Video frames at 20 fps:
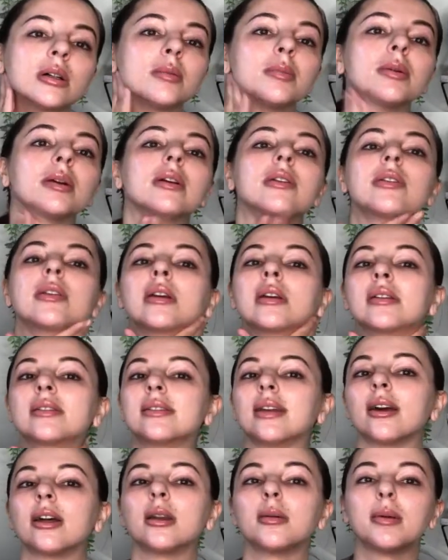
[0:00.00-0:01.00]
Putting things
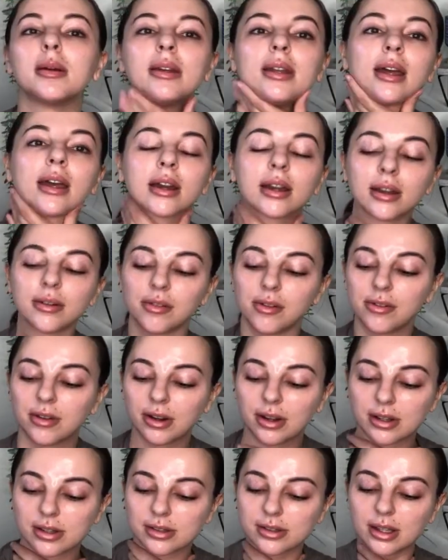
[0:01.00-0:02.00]
down on my neck, I have a
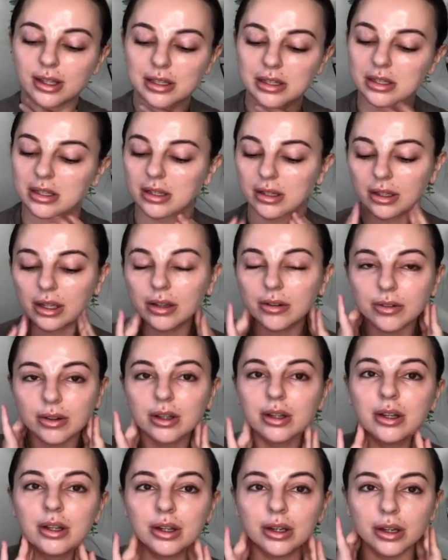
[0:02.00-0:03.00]
very sensitive
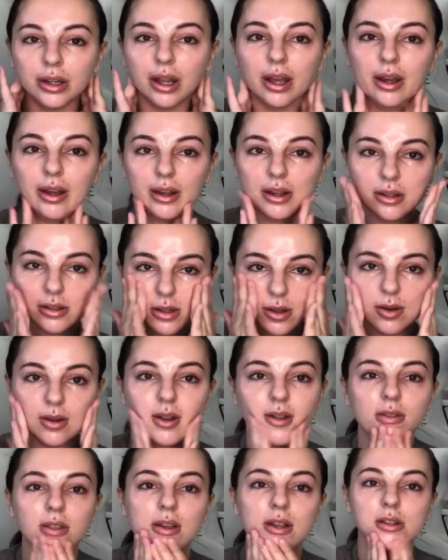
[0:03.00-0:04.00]
neck, so
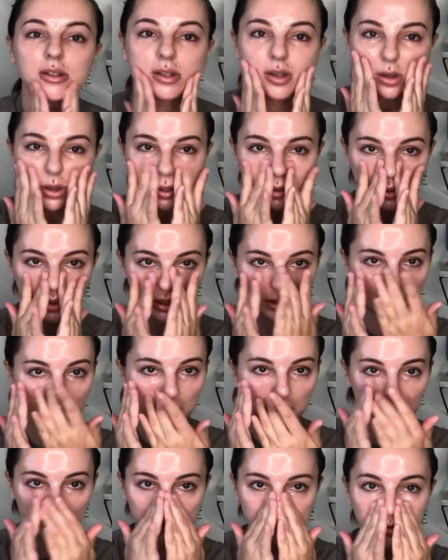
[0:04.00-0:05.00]
anything soothing like
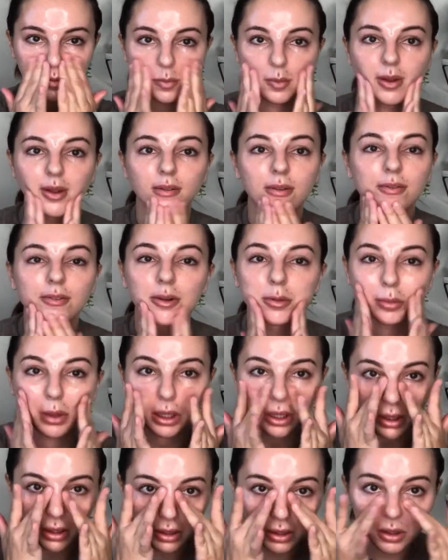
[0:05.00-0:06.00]
that is a win for
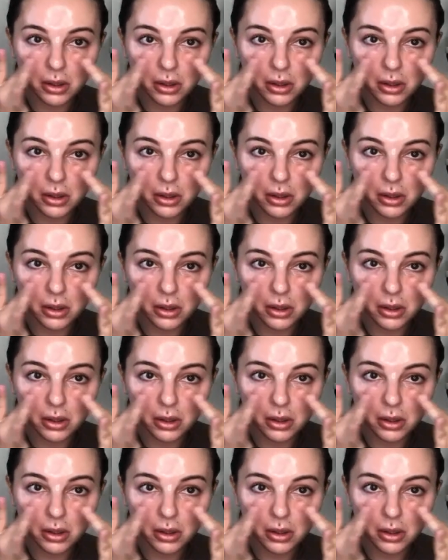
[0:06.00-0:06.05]
me.